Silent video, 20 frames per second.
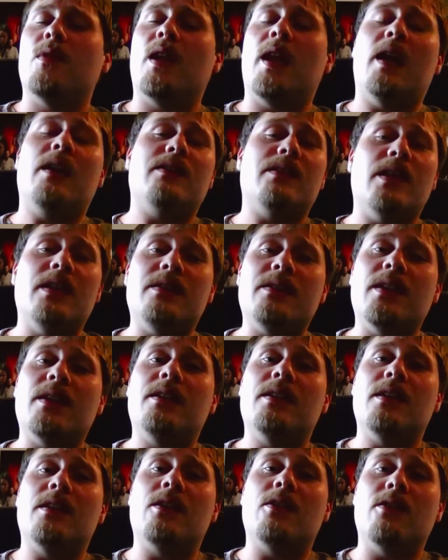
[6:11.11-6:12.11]
as I
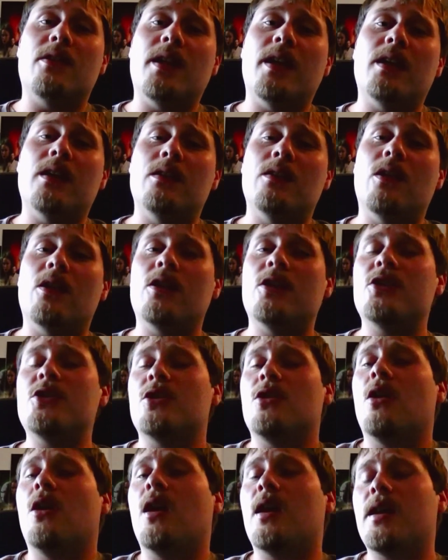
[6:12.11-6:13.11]
said, to create a
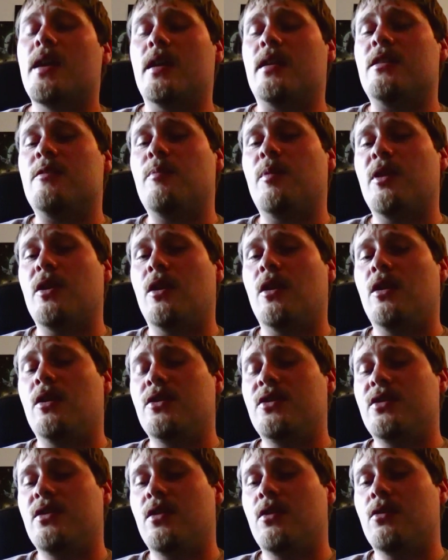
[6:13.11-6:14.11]
larger audience, but
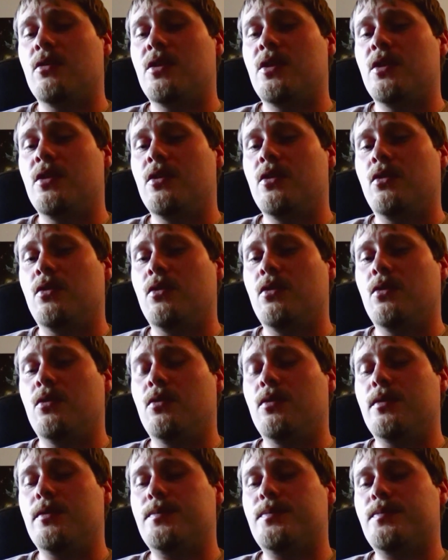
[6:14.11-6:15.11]
also
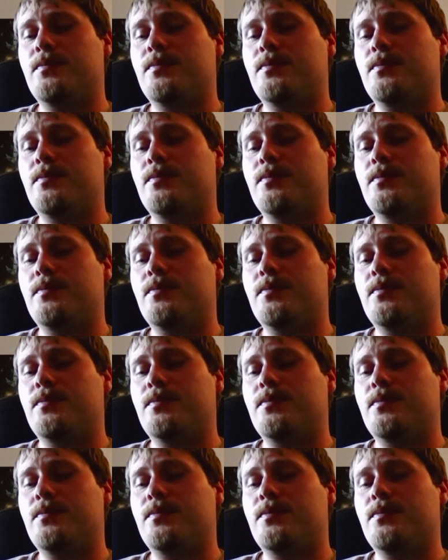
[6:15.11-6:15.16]
to